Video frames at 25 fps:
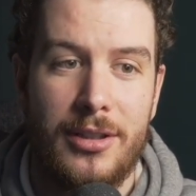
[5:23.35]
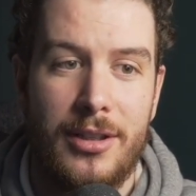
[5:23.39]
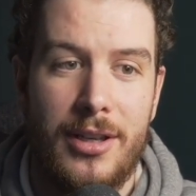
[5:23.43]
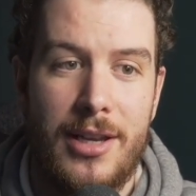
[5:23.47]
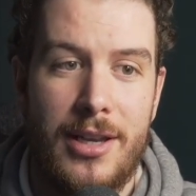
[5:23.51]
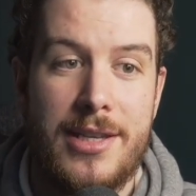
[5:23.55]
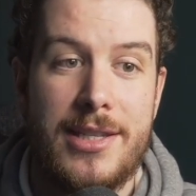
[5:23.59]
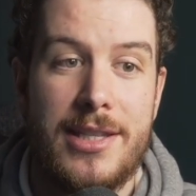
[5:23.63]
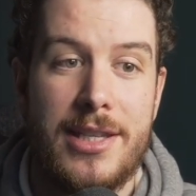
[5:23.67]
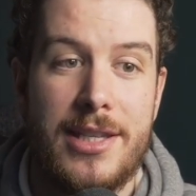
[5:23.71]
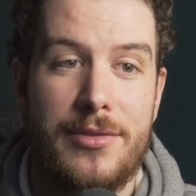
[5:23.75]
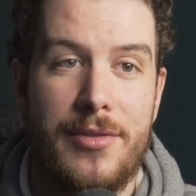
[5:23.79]

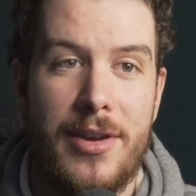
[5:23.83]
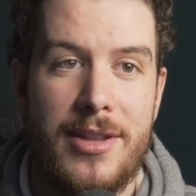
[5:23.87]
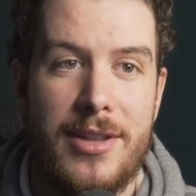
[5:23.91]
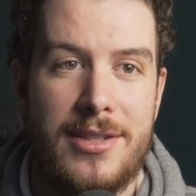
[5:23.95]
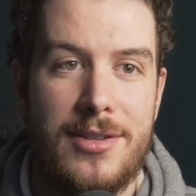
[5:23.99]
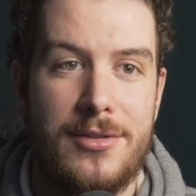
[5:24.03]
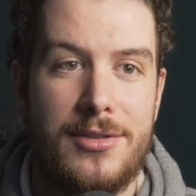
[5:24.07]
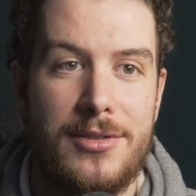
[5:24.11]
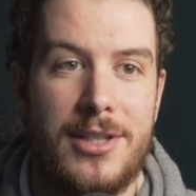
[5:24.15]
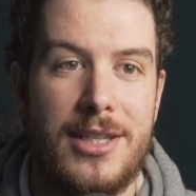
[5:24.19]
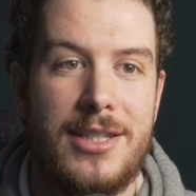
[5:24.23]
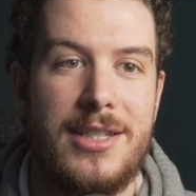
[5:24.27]
His
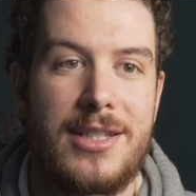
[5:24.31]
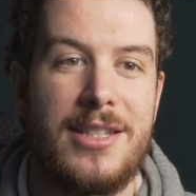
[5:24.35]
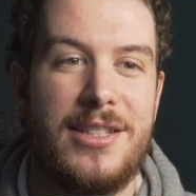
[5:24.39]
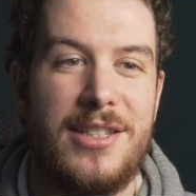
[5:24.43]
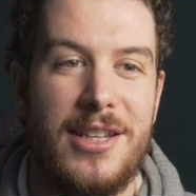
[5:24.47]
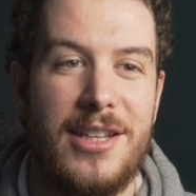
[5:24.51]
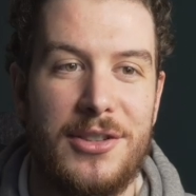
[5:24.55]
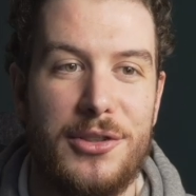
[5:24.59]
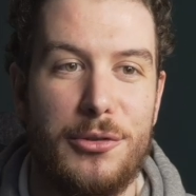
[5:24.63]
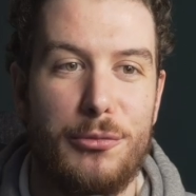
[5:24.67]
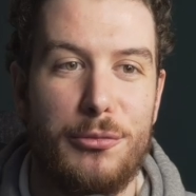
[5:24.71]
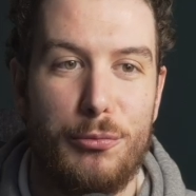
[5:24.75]
defensive
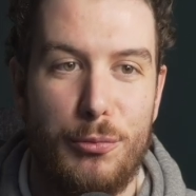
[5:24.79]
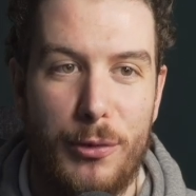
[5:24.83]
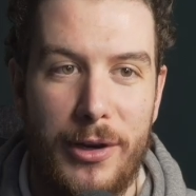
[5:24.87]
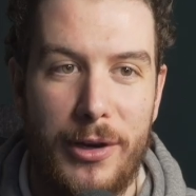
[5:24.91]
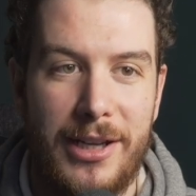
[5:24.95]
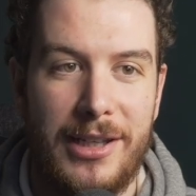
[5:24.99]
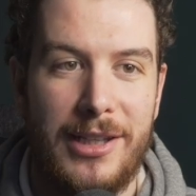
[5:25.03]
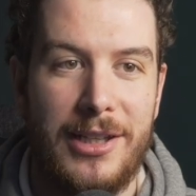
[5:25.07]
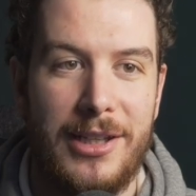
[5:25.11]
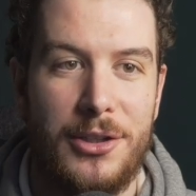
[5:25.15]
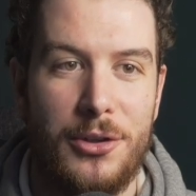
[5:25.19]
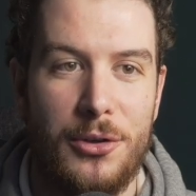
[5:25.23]
statistics are
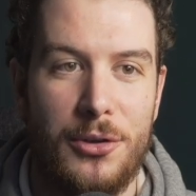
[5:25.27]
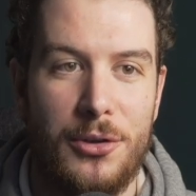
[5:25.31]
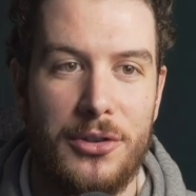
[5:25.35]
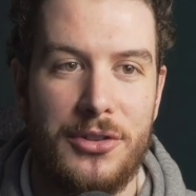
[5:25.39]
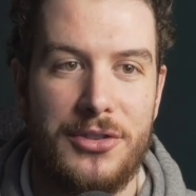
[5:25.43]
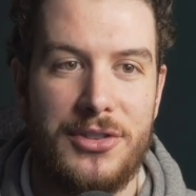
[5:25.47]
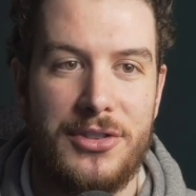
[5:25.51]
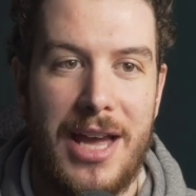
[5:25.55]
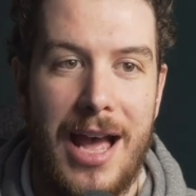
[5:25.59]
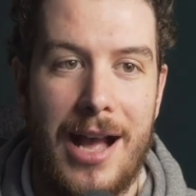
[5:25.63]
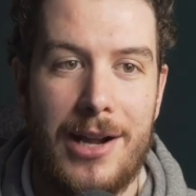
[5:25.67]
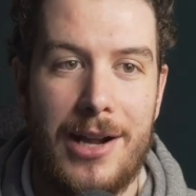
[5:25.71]
really
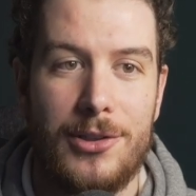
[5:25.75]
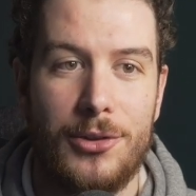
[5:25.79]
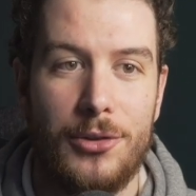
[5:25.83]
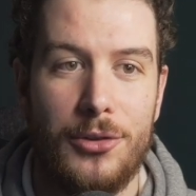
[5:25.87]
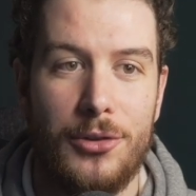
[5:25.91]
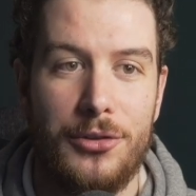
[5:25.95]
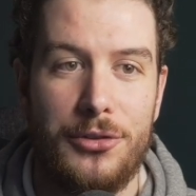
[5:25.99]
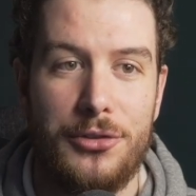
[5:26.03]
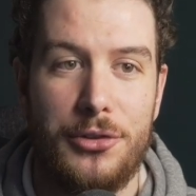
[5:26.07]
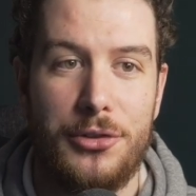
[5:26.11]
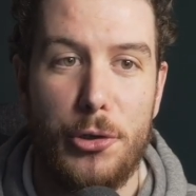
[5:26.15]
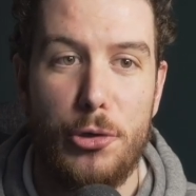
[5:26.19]
good.
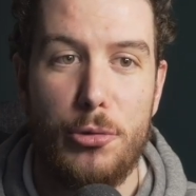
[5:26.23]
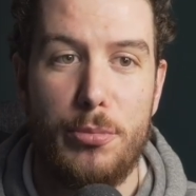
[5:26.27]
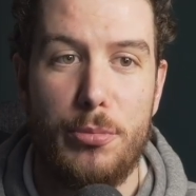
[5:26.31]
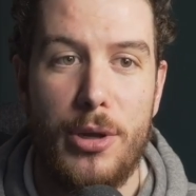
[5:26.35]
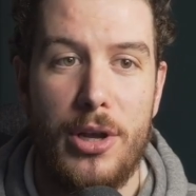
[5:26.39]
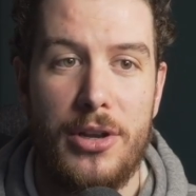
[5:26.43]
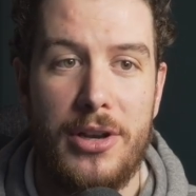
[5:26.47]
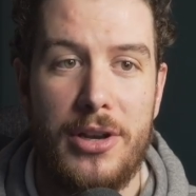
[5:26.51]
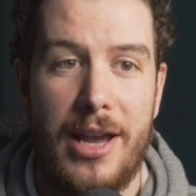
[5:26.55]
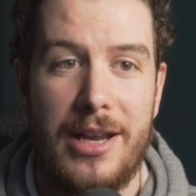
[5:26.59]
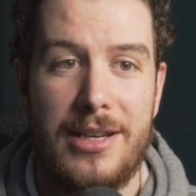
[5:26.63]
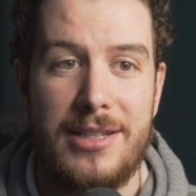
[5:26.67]
Tackles, 2
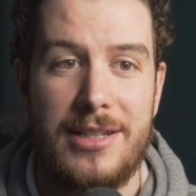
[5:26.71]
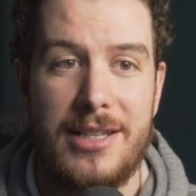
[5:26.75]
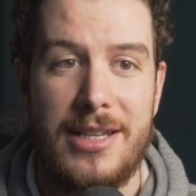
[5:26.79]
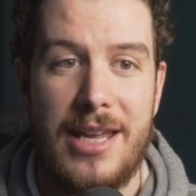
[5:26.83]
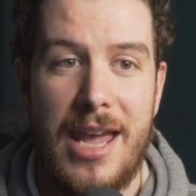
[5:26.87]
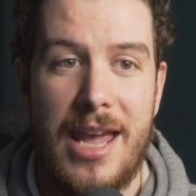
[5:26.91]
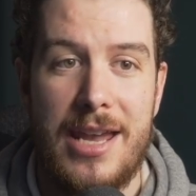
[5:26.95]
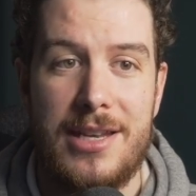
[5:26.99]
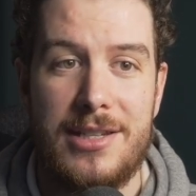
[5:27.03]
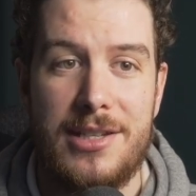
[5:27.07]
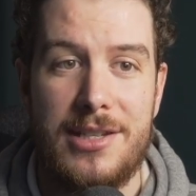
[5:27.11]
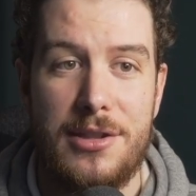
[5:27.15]
per 90,
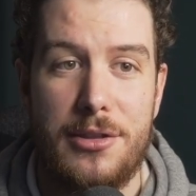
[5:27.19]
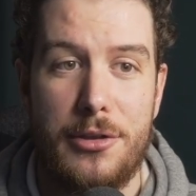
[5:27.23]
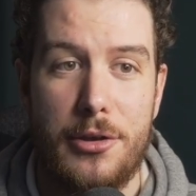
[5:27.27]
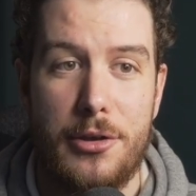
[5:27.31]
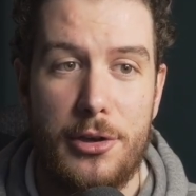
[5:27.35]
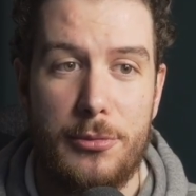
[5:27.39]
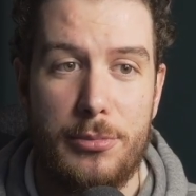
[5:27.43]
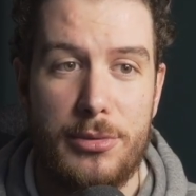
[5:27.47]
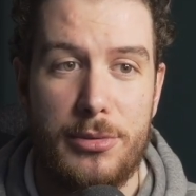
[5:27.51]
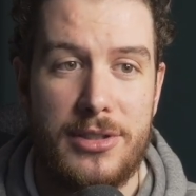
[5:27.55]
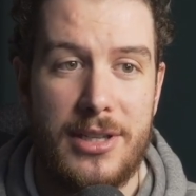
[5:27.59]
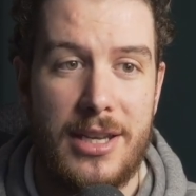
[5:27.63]

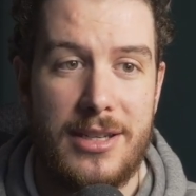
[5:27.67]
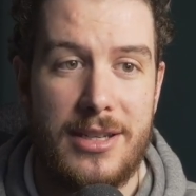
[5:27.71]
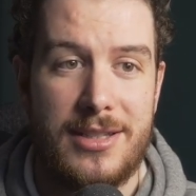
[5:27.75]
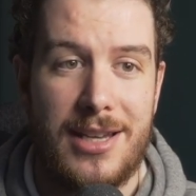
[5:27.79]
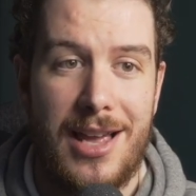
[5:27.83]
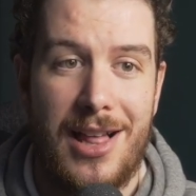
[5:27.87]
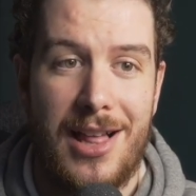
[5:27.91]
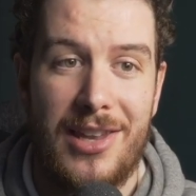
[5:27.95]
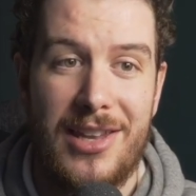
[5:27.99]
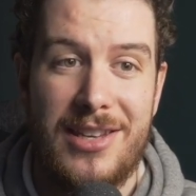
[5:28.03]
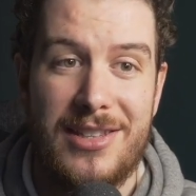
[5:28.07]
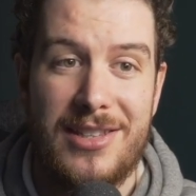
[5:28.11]
83rd
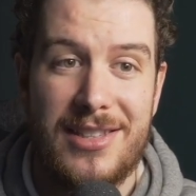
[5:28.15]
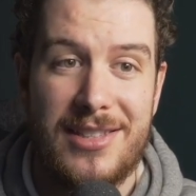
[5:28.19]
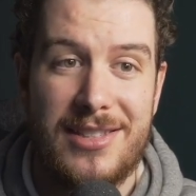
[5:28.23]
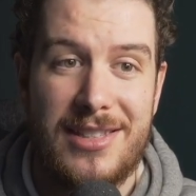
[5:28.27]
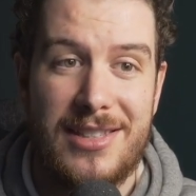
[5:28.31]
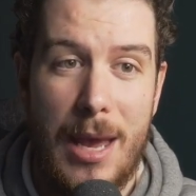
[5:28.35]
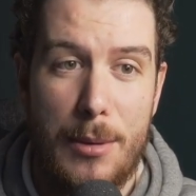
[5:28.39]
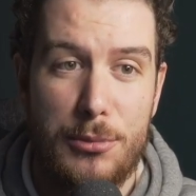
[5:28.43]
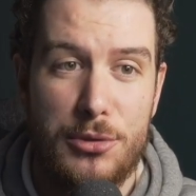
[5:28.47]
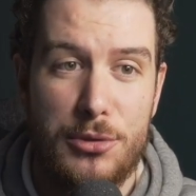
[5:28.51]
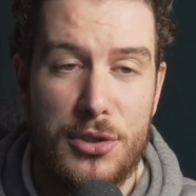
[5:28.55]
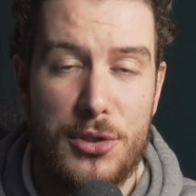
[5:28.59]
percentile.
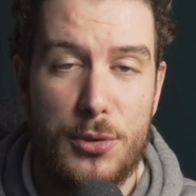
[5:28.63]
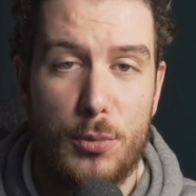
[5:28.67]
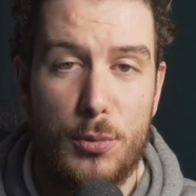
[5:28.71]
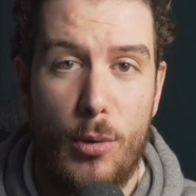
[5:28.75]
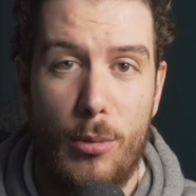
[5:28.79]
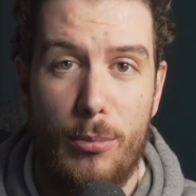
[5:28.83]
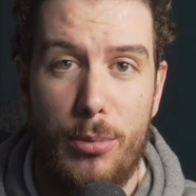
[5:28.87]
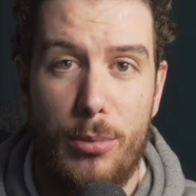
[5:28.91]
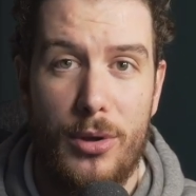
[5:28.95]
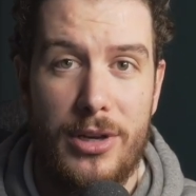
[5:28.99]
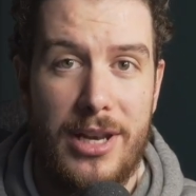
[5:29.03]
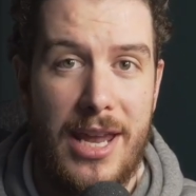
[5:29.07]
Interceptions,
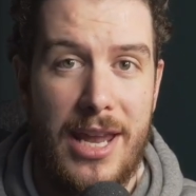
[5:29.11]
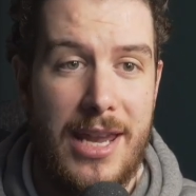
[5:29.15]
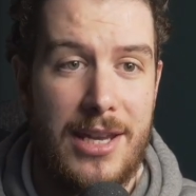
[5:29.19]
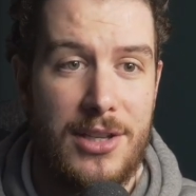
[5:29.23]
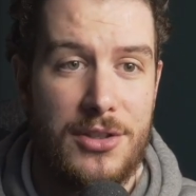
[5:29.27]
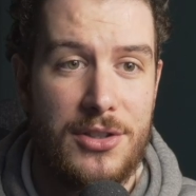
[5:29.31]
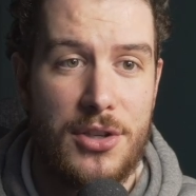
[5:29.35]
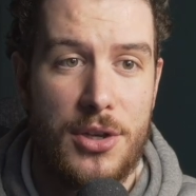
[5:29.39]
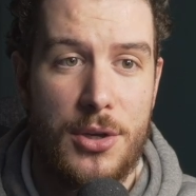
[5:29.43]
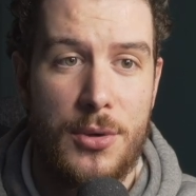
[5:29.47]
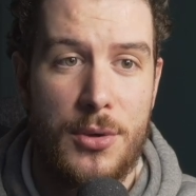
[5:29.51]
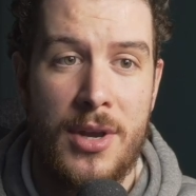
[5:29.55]

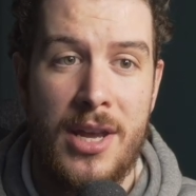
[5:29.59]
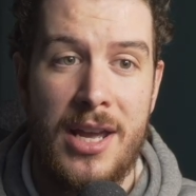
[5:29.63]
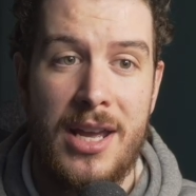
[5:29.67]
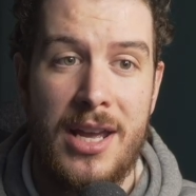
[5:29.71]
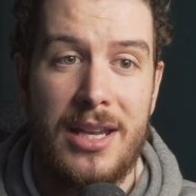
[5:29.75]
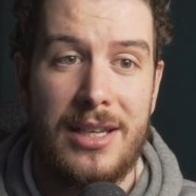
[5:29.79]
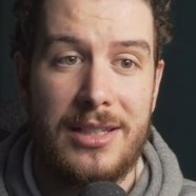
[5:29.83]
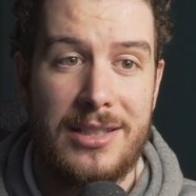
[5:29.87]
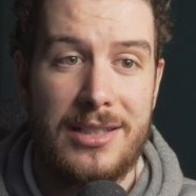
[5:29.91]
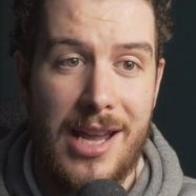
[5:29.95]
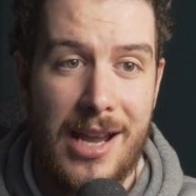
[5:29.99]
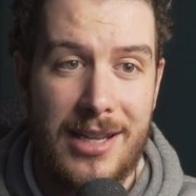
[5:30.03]
1.82,
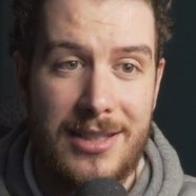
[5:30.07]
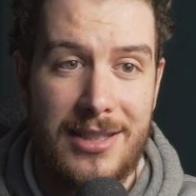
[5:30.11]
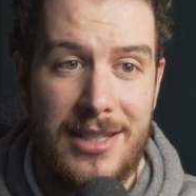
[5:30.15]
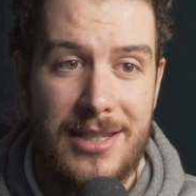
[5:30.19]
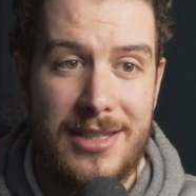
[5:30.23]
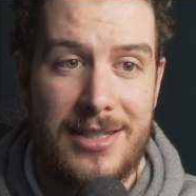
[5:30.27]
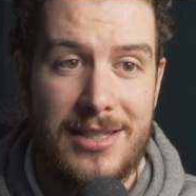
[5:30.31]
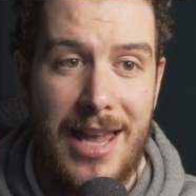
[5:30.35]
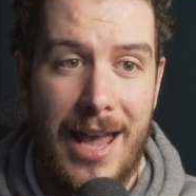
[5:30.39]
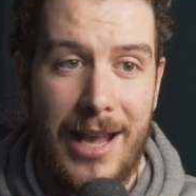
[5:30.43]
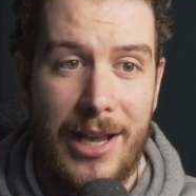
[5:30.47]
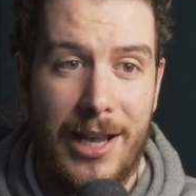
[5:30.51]

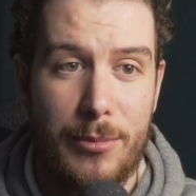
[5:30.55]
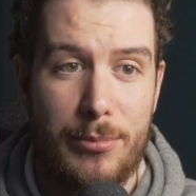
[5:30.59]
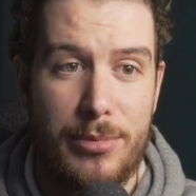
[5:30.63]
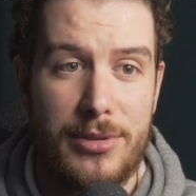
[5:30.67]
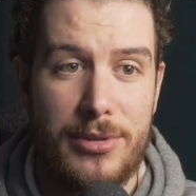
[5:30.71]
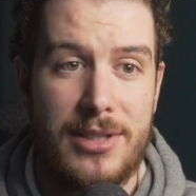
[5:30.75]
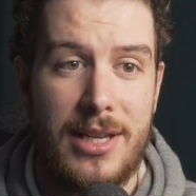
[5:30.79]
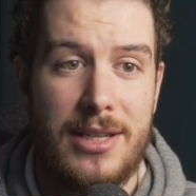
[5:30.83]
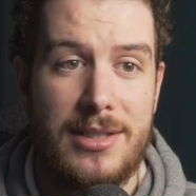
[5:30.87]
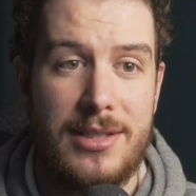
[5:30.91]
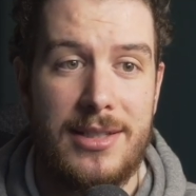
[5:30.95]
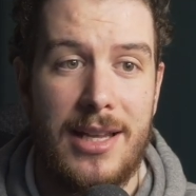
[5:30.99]
92nd
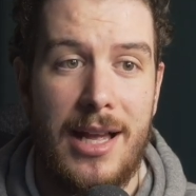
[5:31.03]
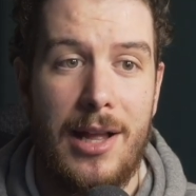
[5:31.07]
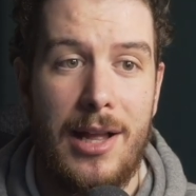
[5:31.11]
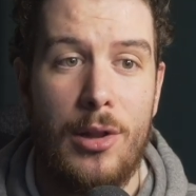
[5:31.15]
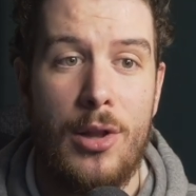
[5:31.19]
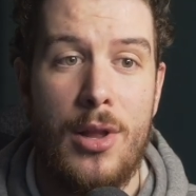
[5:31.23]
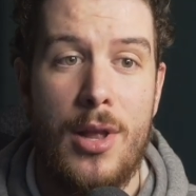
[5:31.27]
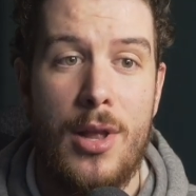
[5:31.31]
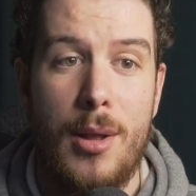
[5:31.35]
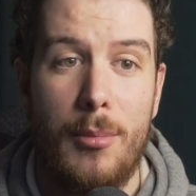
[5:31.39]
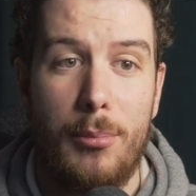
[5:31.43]
percentile.